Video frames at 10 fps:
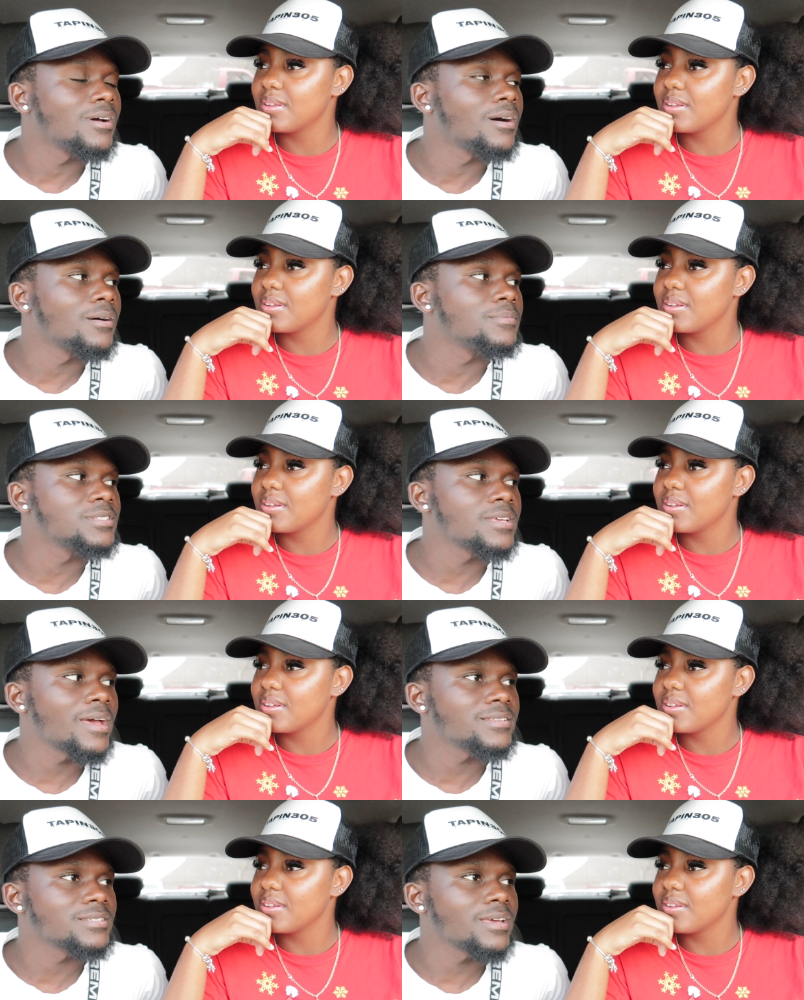Speaker 1: Um
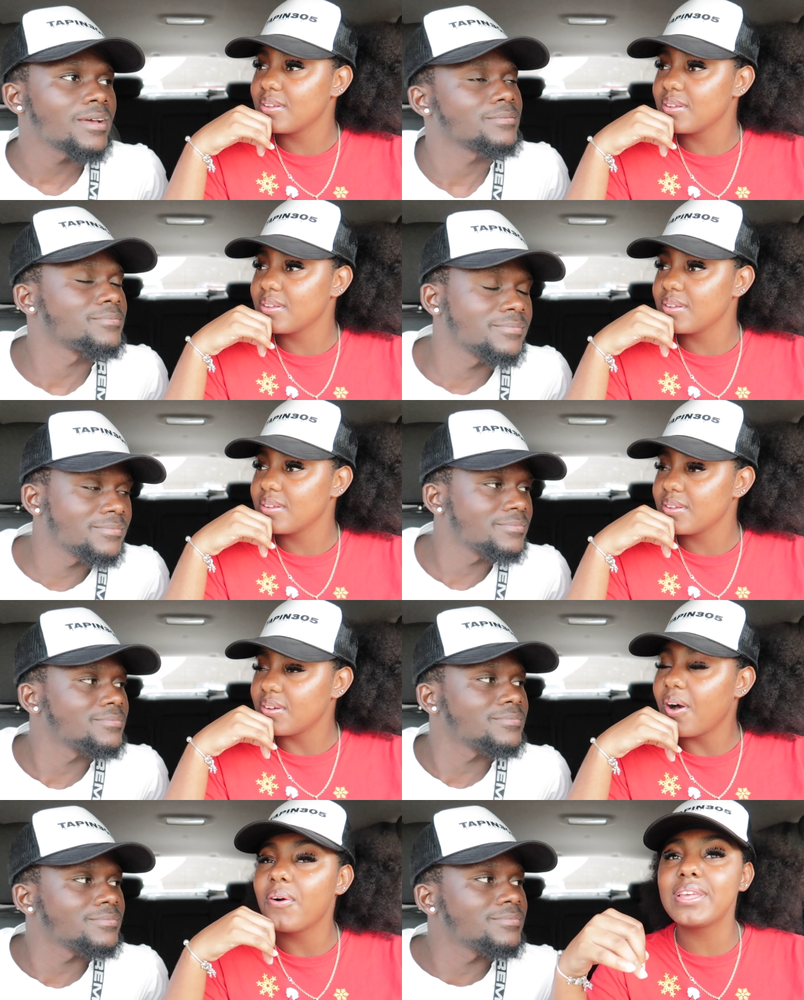scat scat.
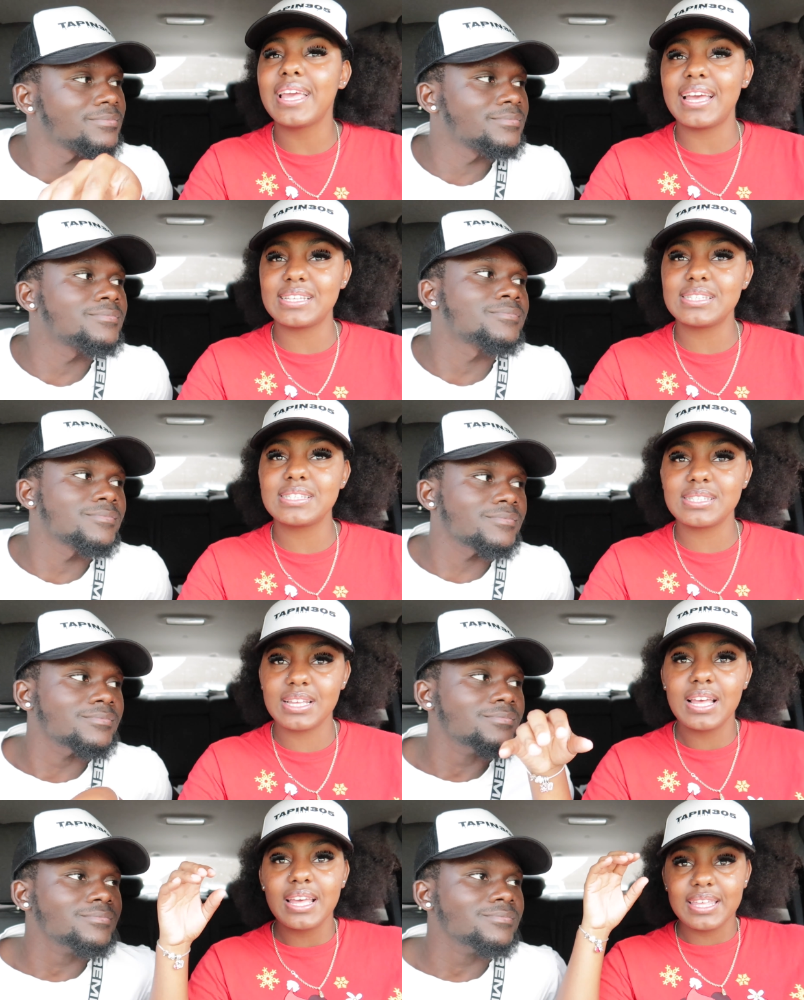
Speaker 2: Oh yes
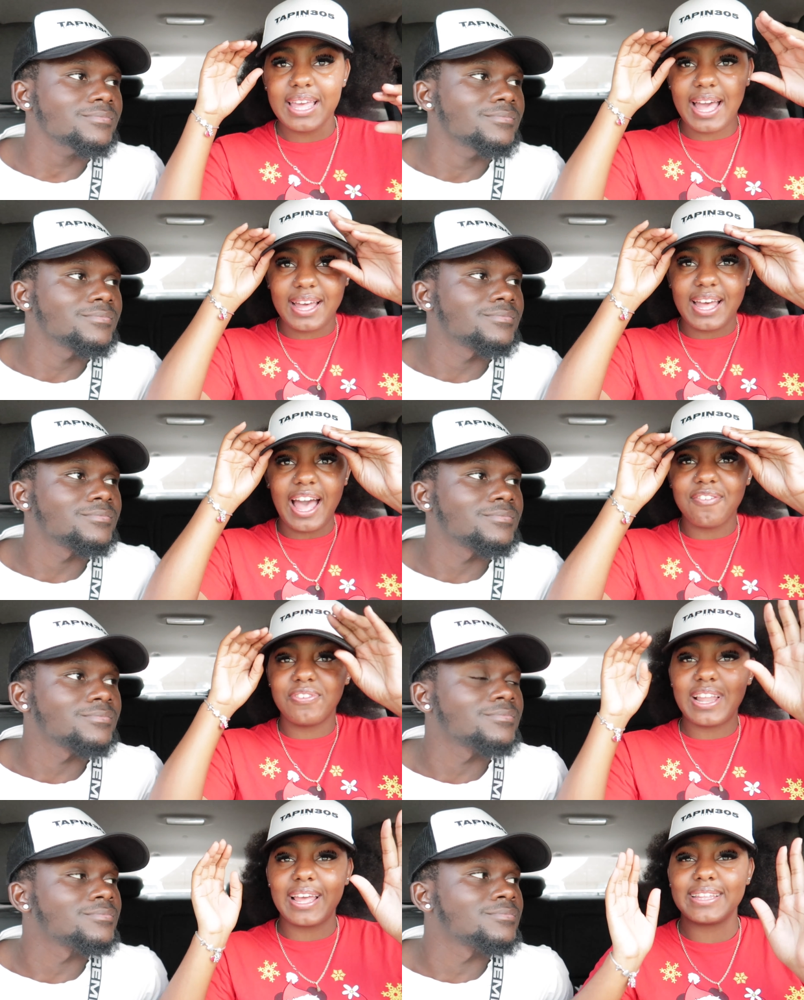yeah, I
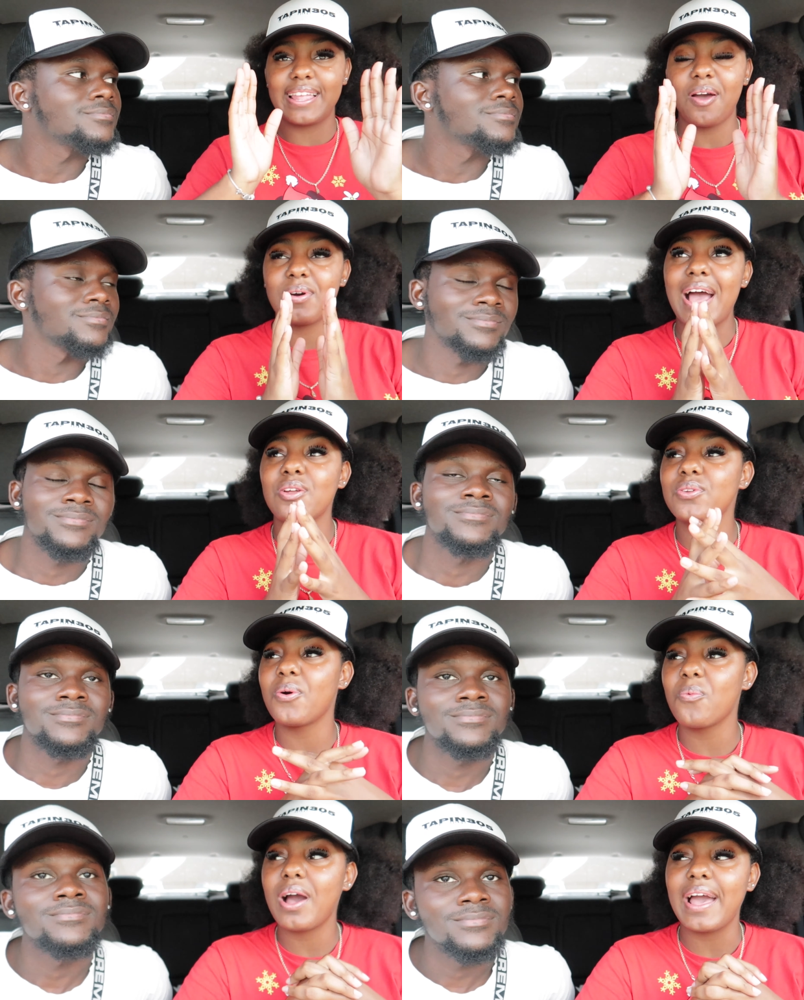feel like that one. I don't
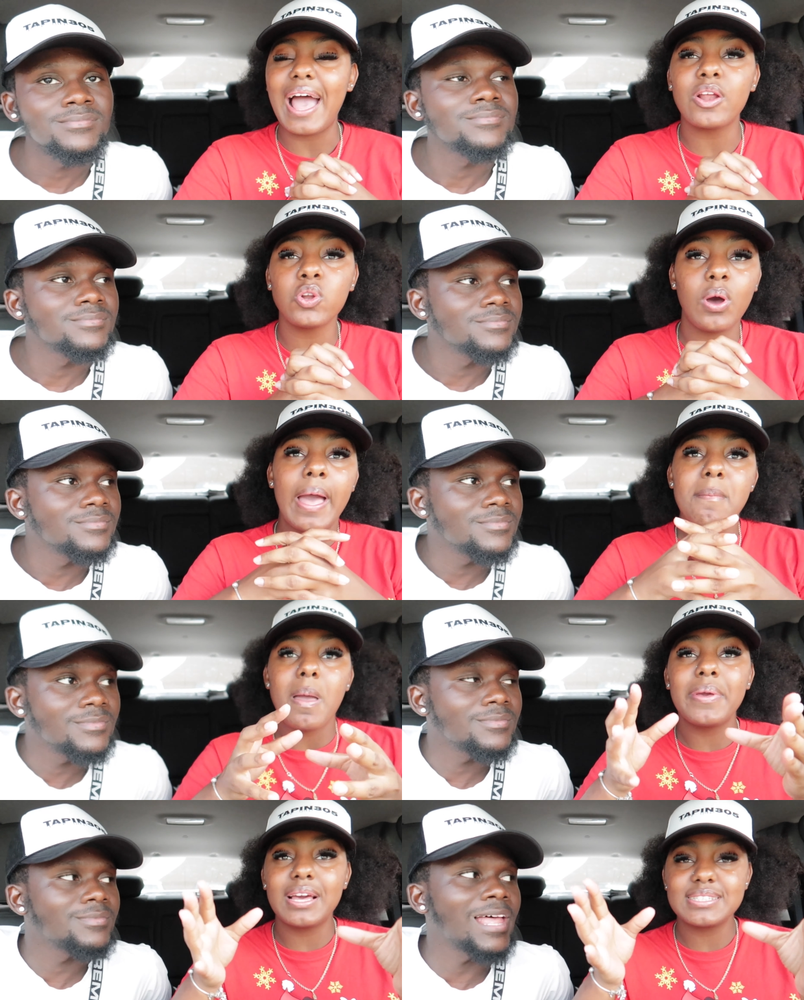know why. I don't know.
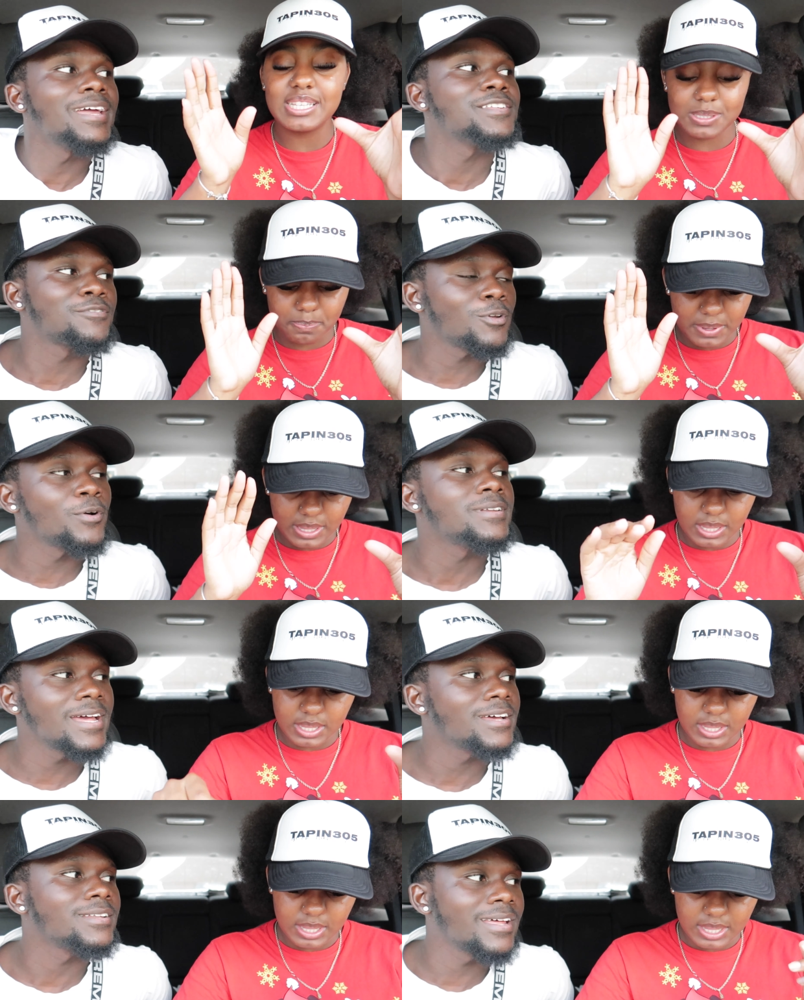Maybe because like his
Speaker 1: flow and
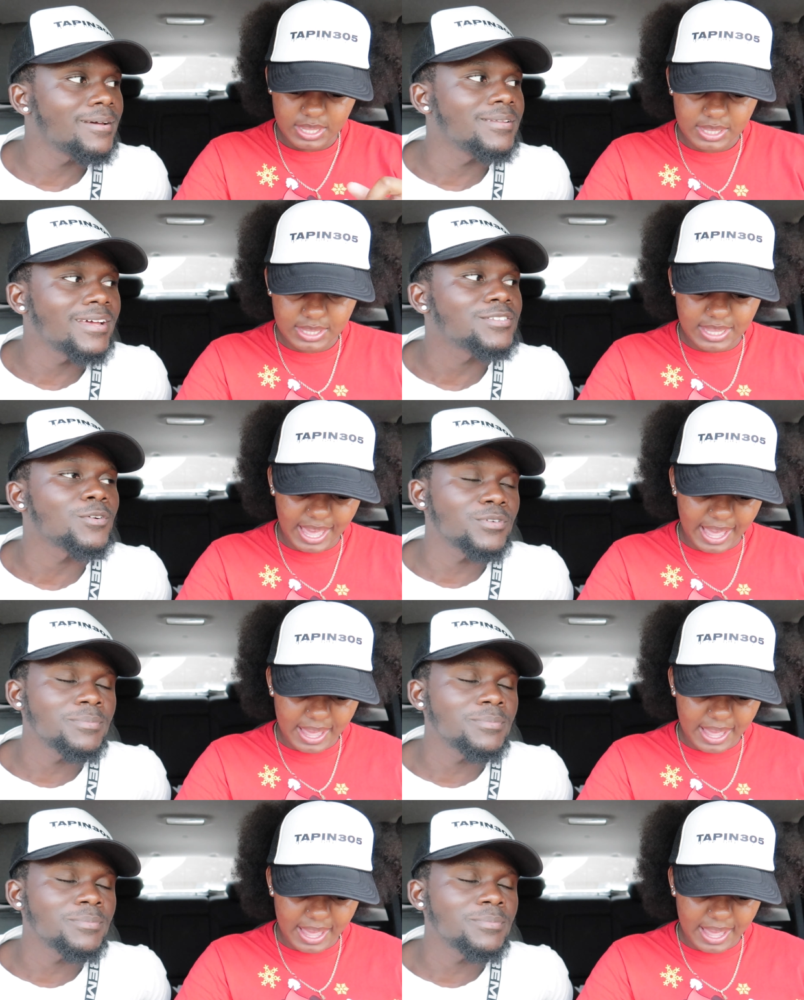that that that yeah.